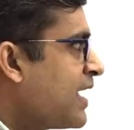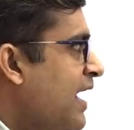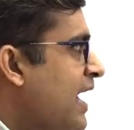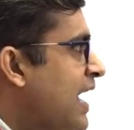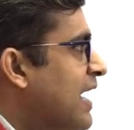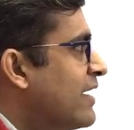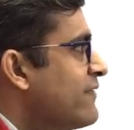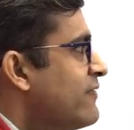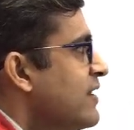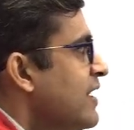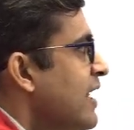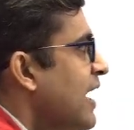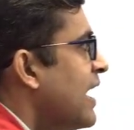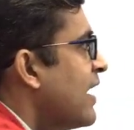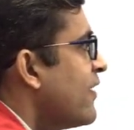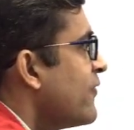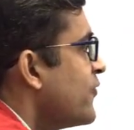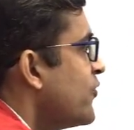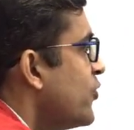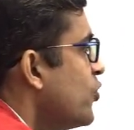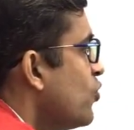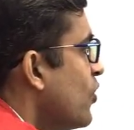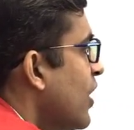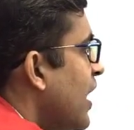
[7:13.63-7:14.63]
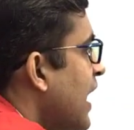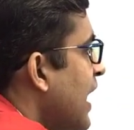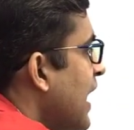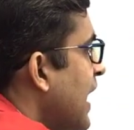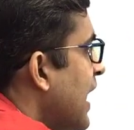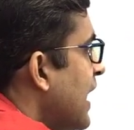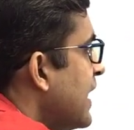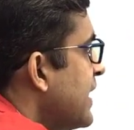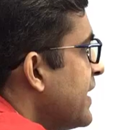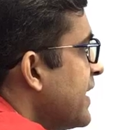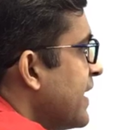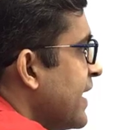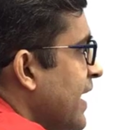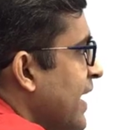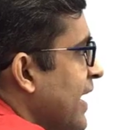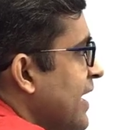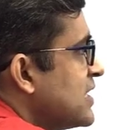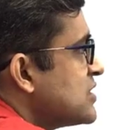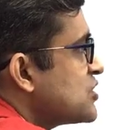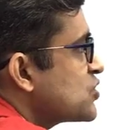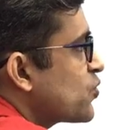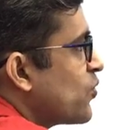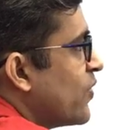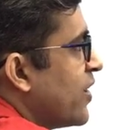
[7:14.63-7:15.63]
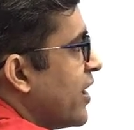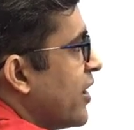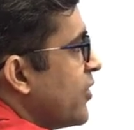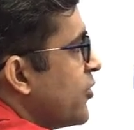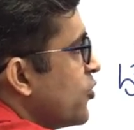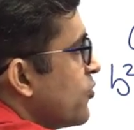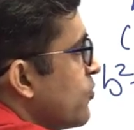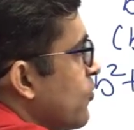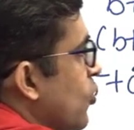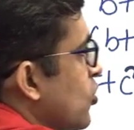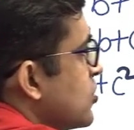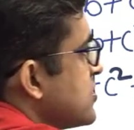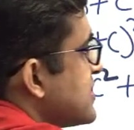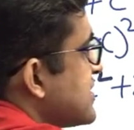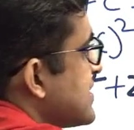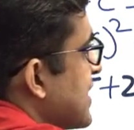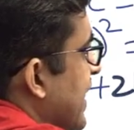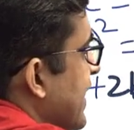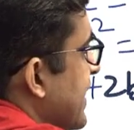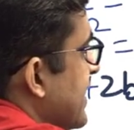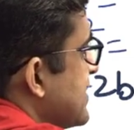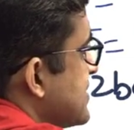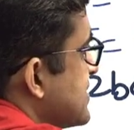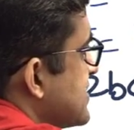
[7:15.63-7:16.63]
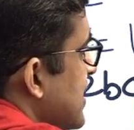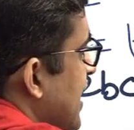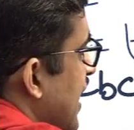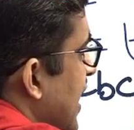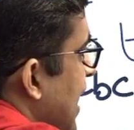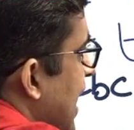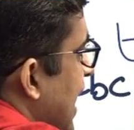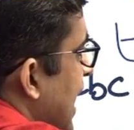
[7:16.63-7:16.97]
I will have to add a square to both sides.